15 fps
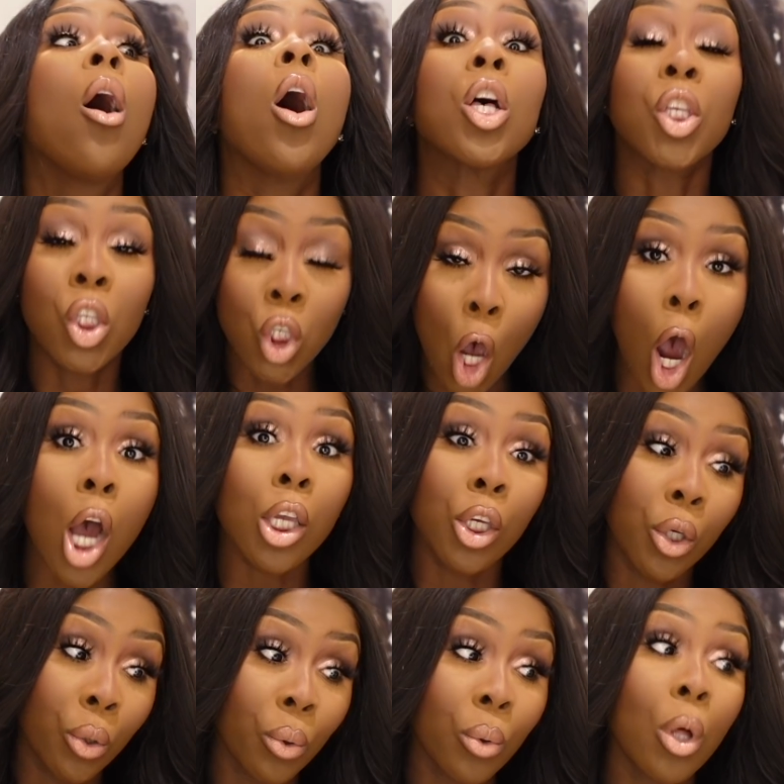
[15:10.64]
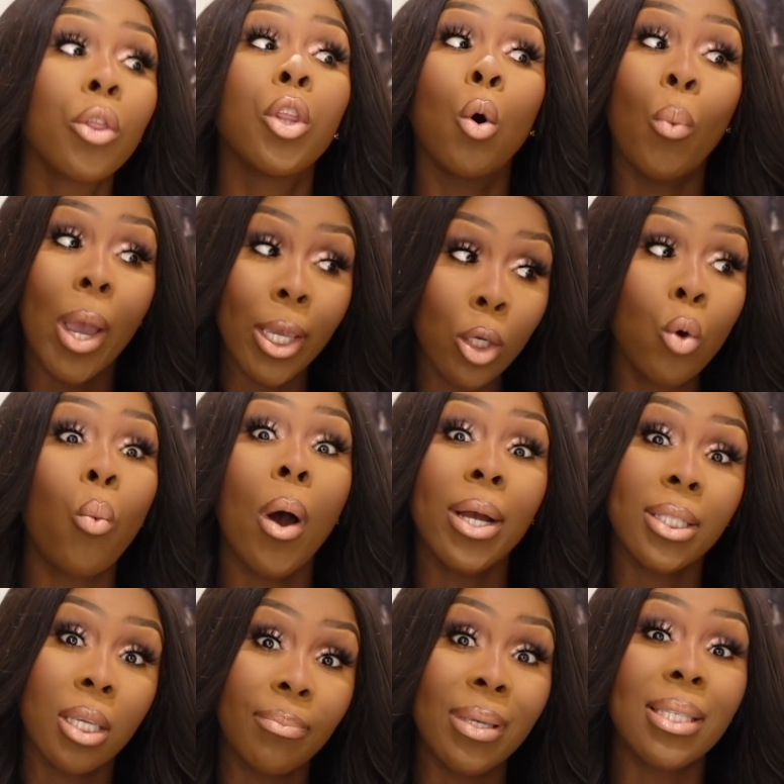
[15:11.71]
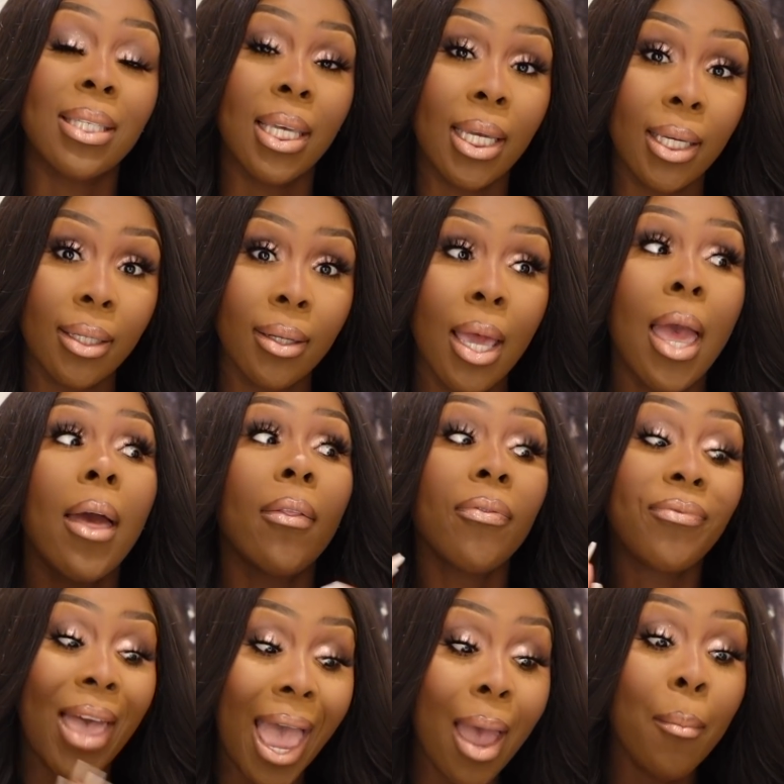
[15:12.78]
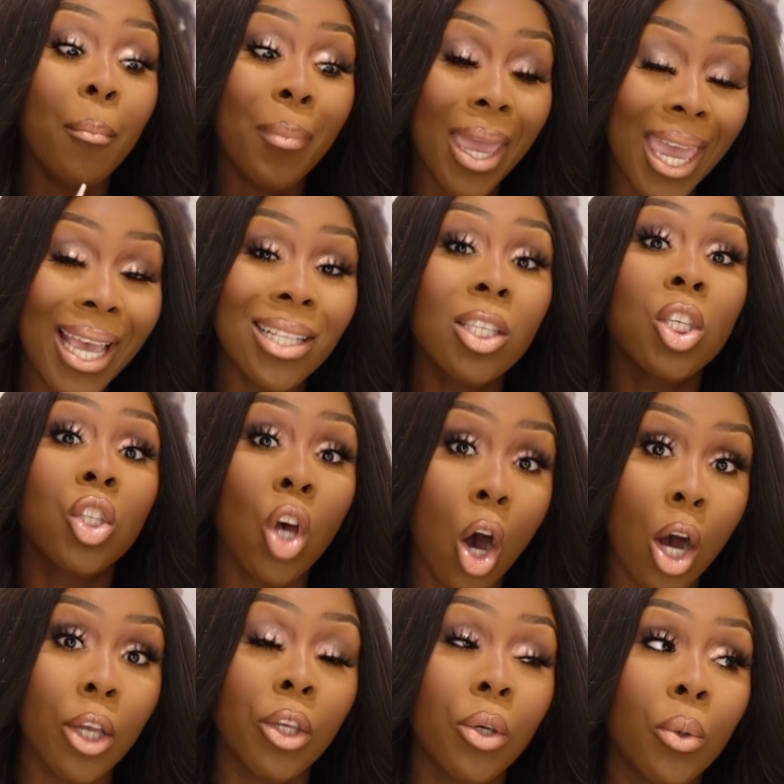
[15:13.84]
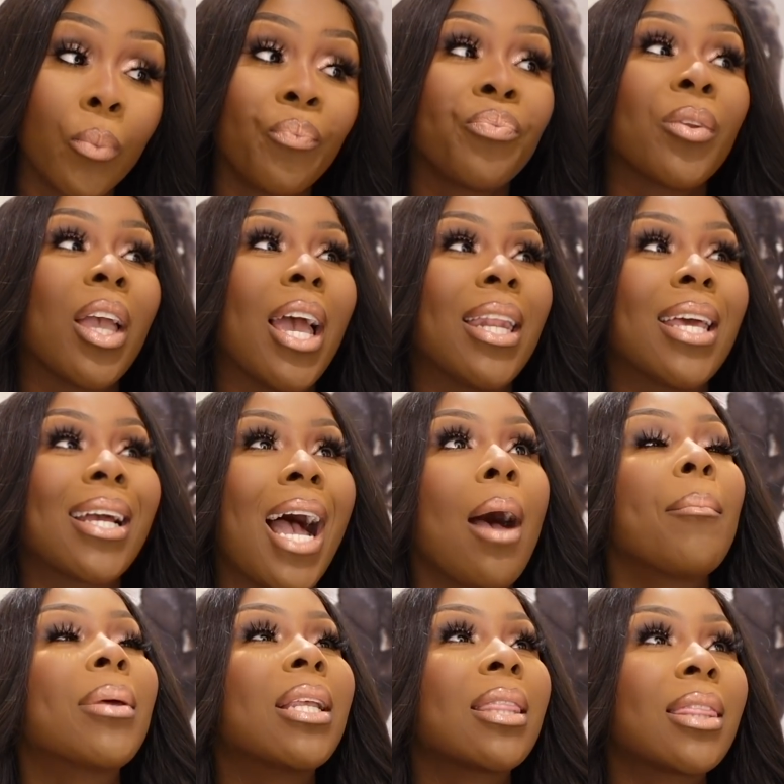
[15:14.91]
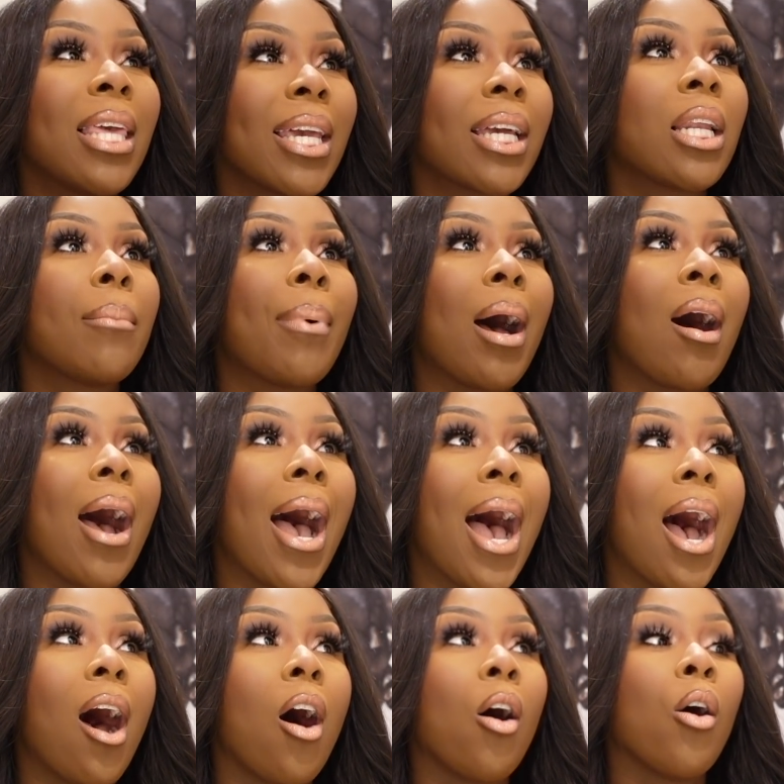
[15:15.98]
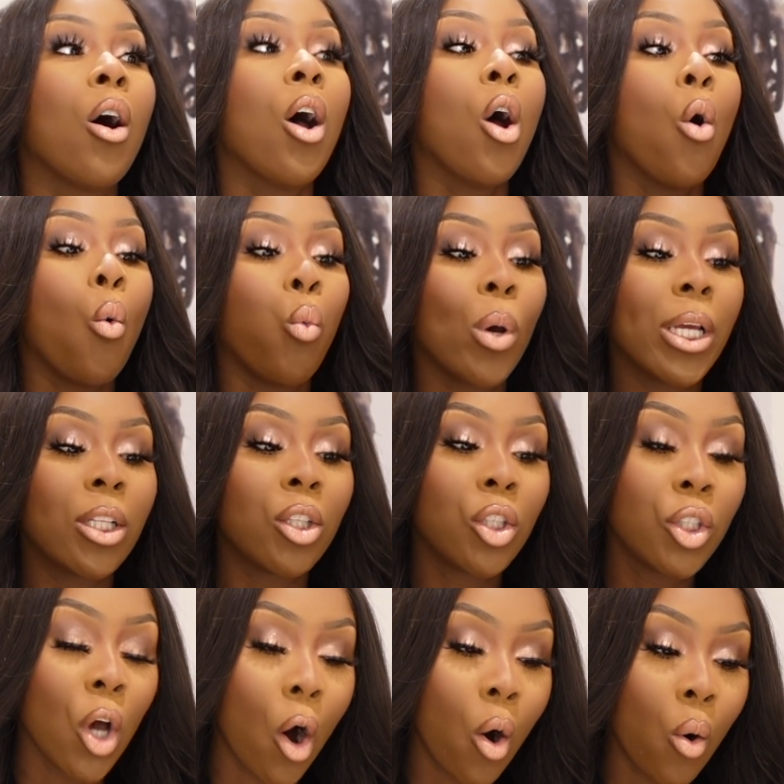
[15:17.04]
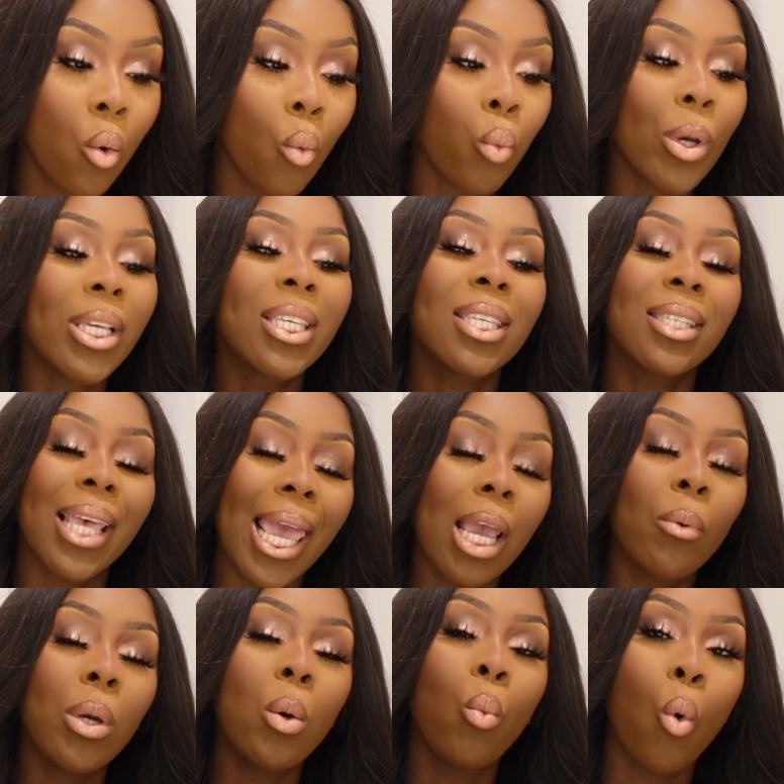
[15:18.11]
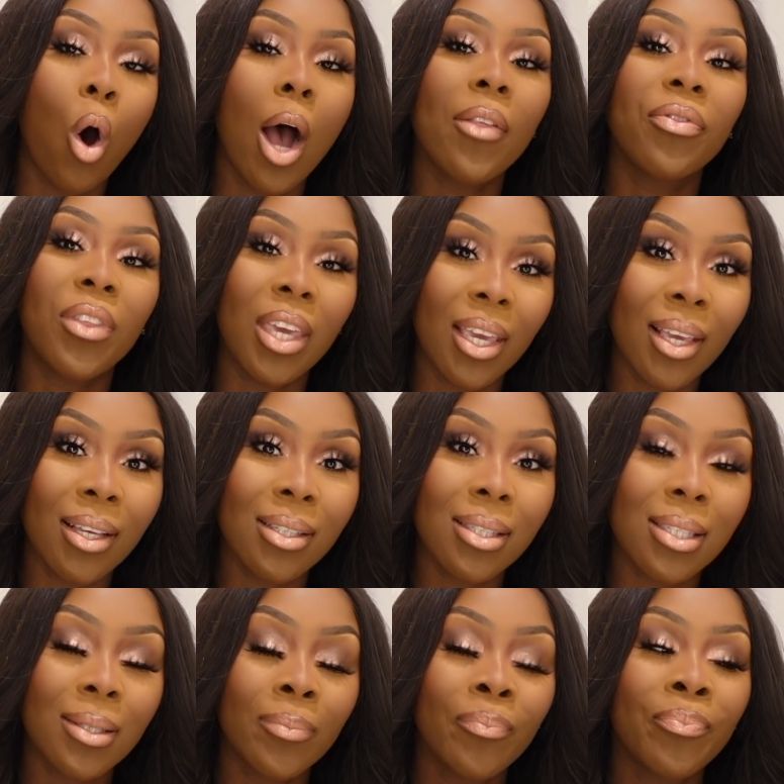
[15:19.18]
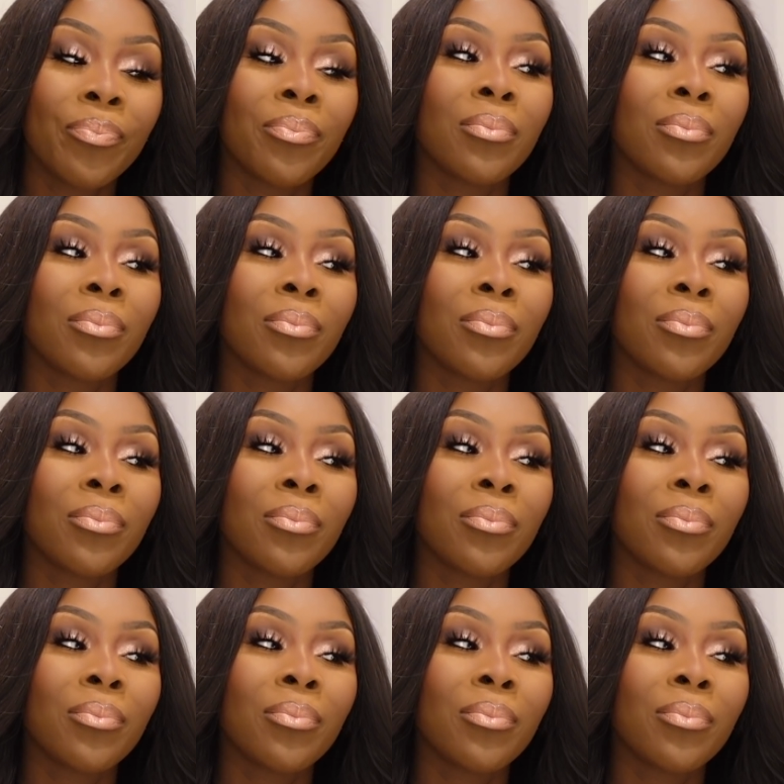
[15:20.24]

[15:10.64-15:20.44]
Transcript: saw you the way you wanted to be seen. That man saw you. And it got me to thinking about how we say we want things.